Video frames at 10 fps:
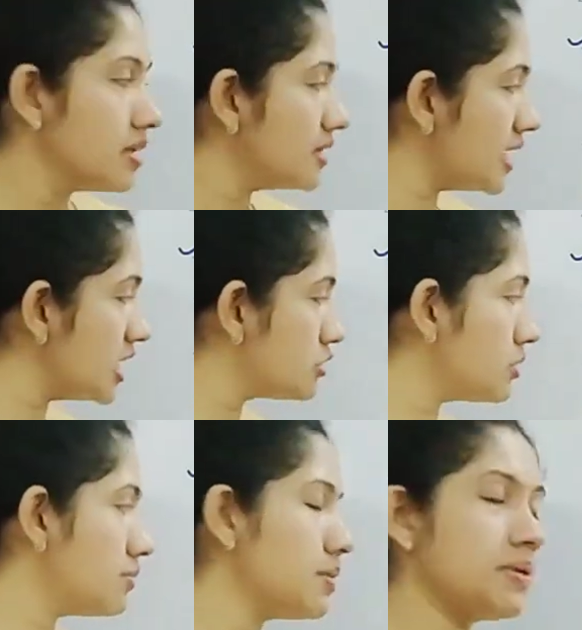then it
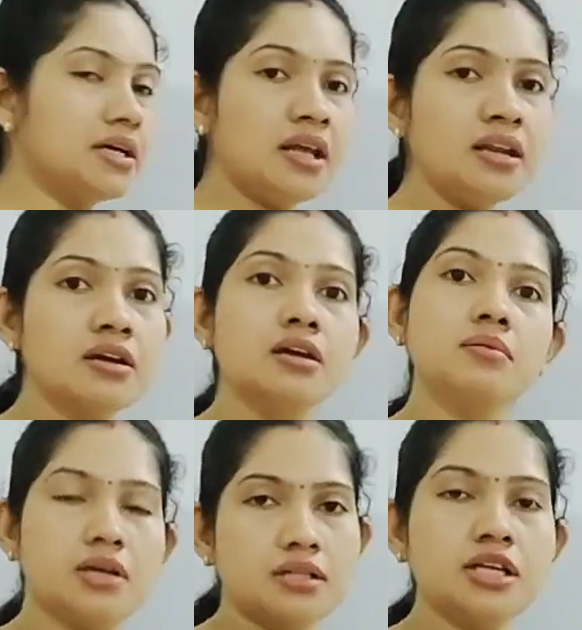
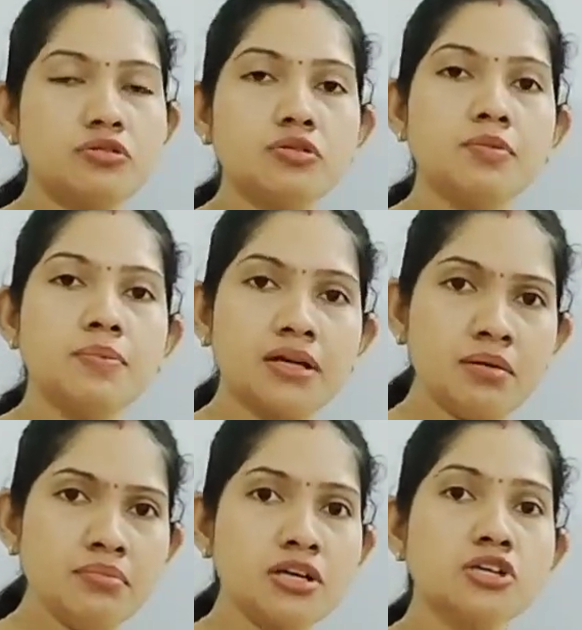will
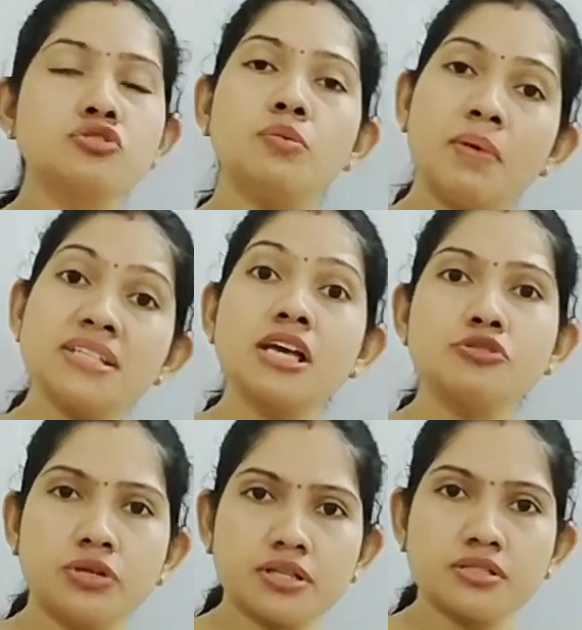become
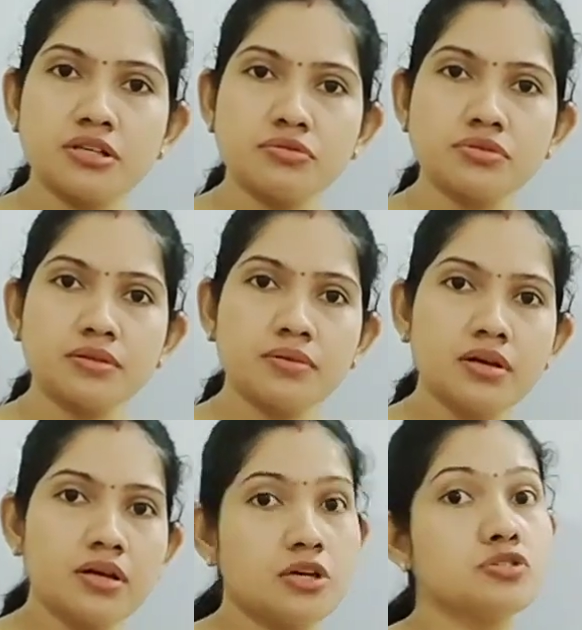supersaturated solution.
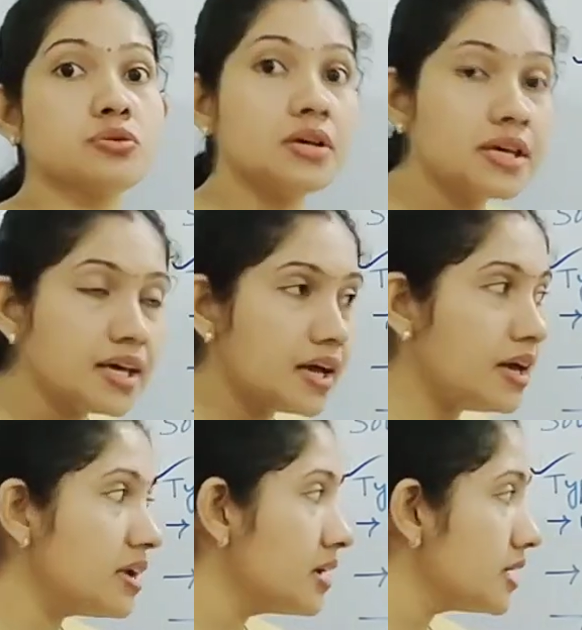So here
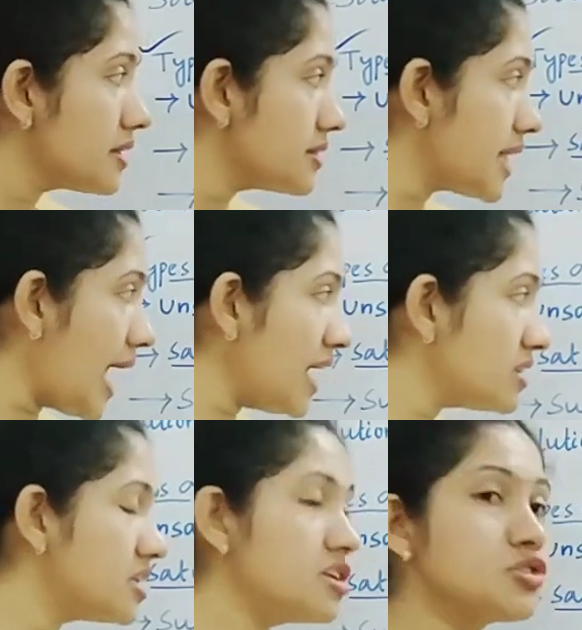
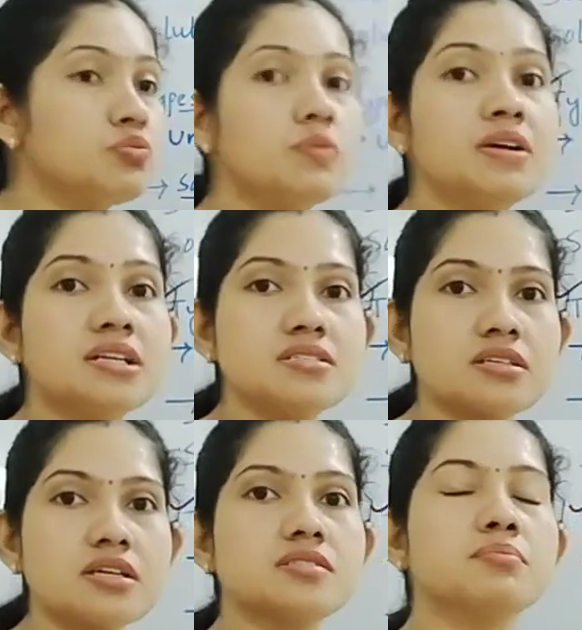that things we will
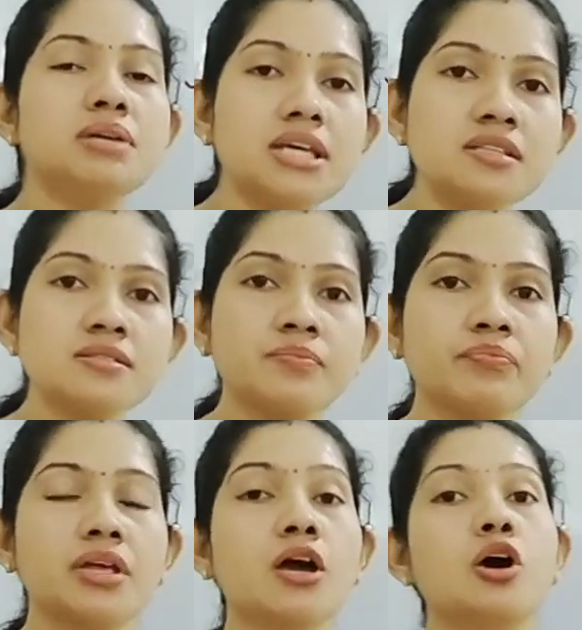discuss, means
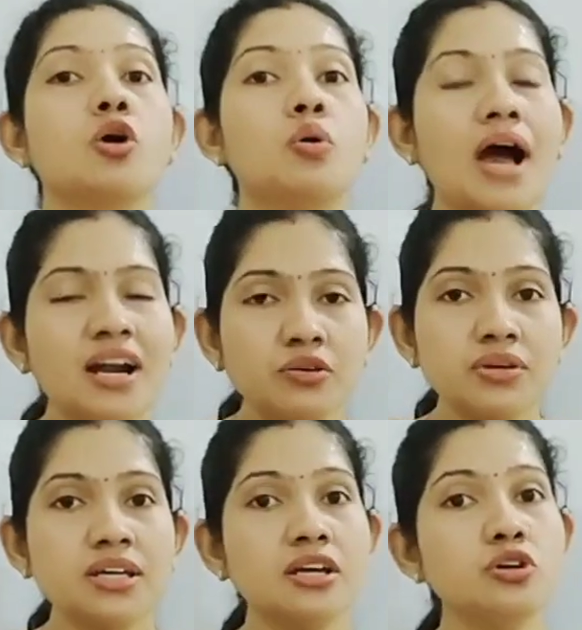what we
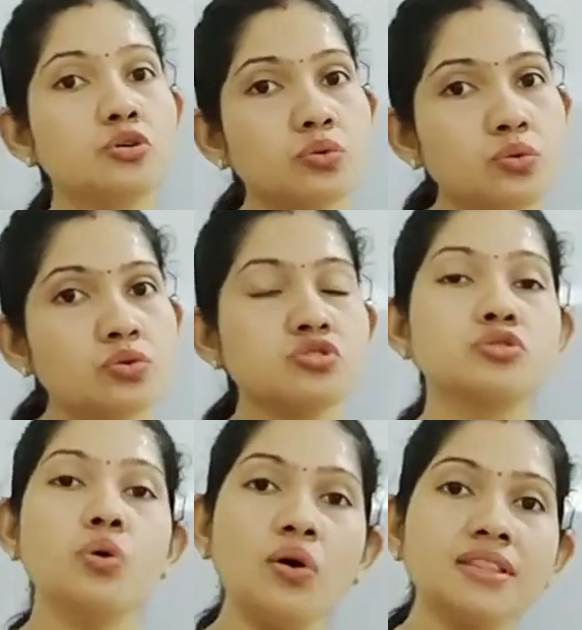can do
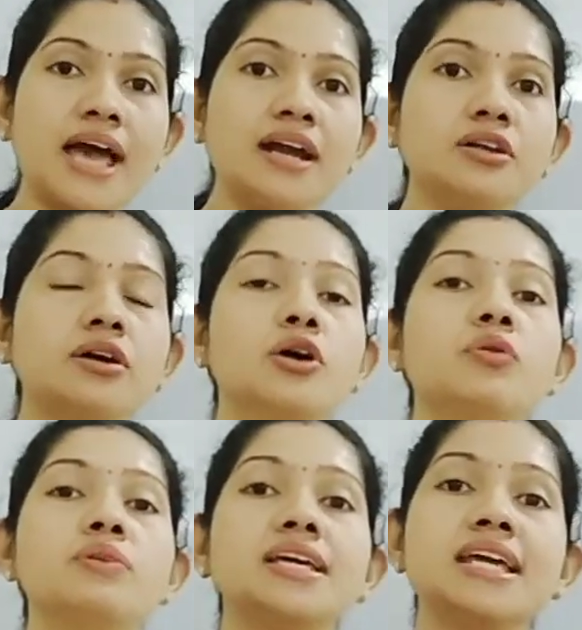so that
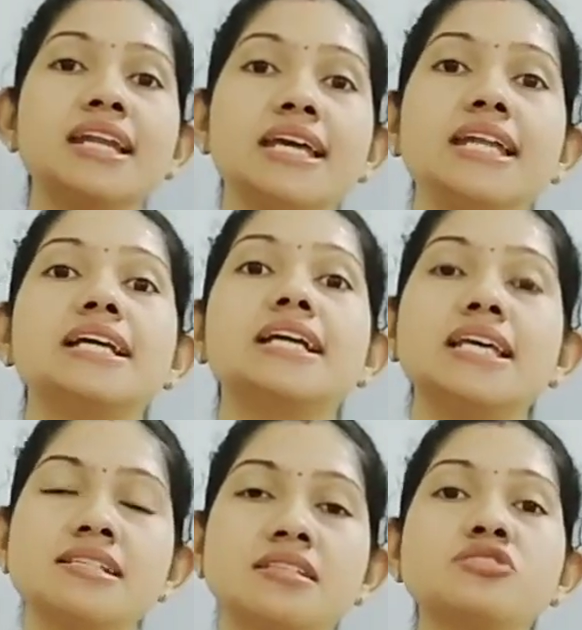we can
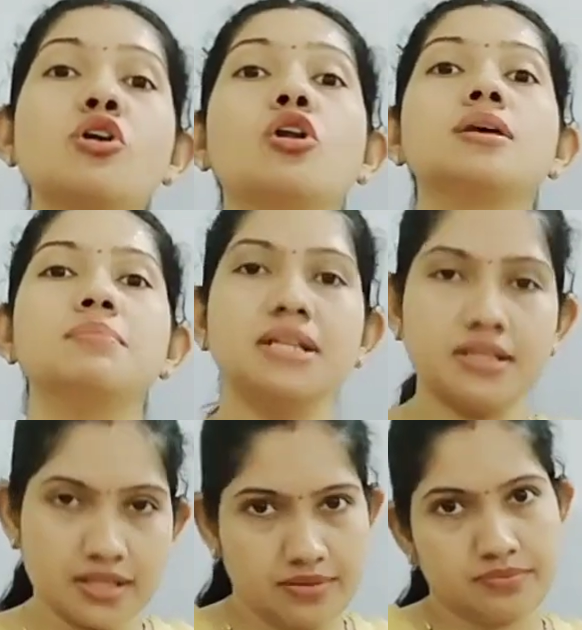increase the
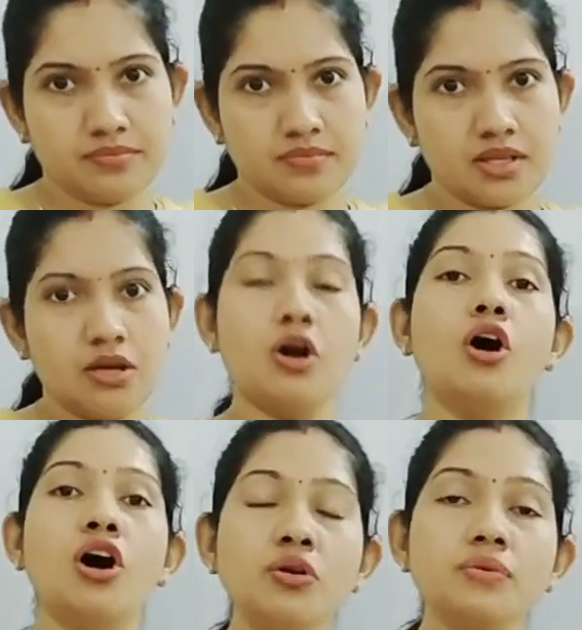solubility
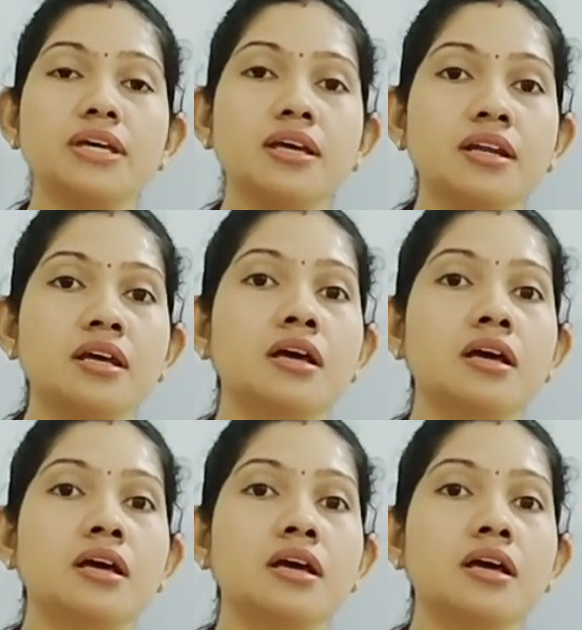or we can